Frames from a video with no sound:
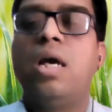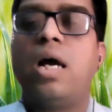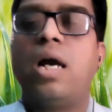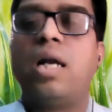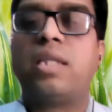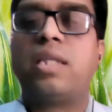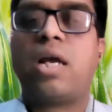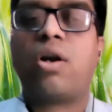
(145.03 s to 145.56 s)

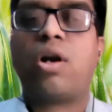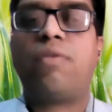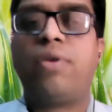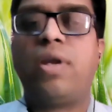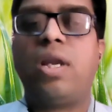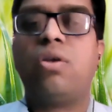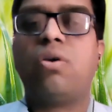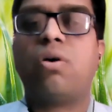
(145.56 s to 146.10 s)
and thyroid
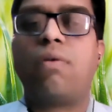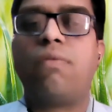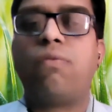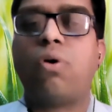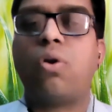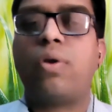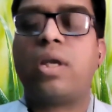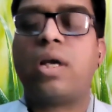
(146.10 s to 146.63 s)
failure
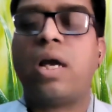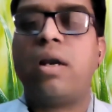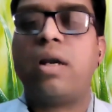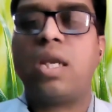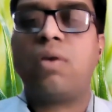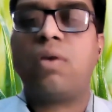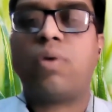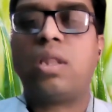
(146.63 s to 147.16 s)
following
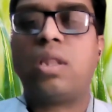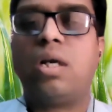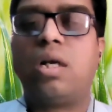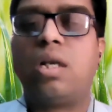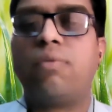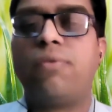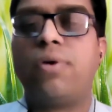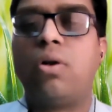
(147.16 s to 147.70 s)
iodine
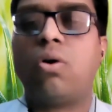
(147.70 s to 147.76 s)
131